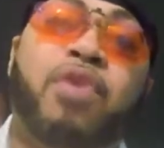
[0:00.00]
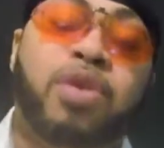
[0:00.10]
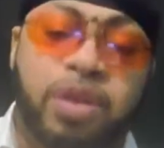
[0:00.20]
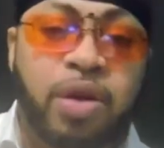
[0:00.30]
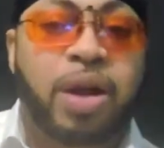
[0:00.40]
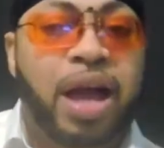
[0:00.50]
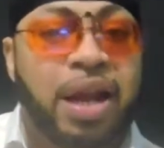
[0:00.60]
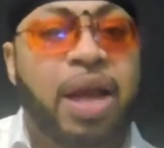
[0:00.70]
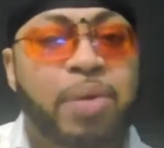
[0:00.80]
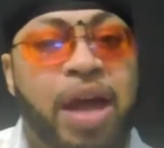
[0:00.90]
you know, kind
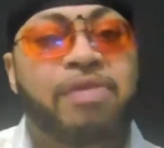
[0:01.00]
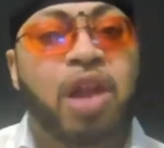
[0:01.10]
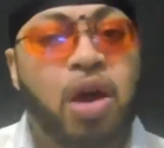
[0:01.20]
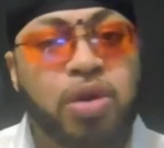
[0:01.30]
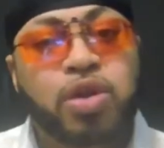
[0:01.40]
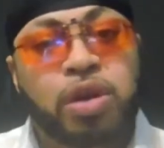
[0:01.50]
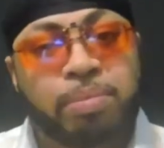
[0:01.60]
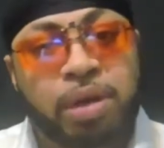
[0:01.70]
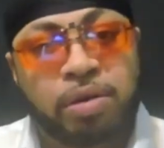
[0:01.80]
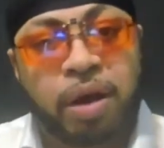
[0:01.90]
of like we have laws on the
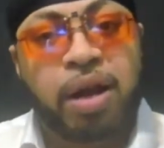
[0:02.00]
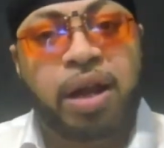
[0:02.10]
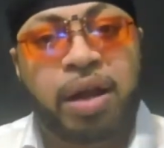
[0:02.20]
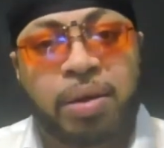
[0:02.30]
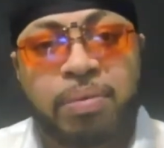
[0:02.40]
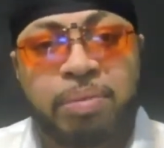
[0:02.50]
book right now,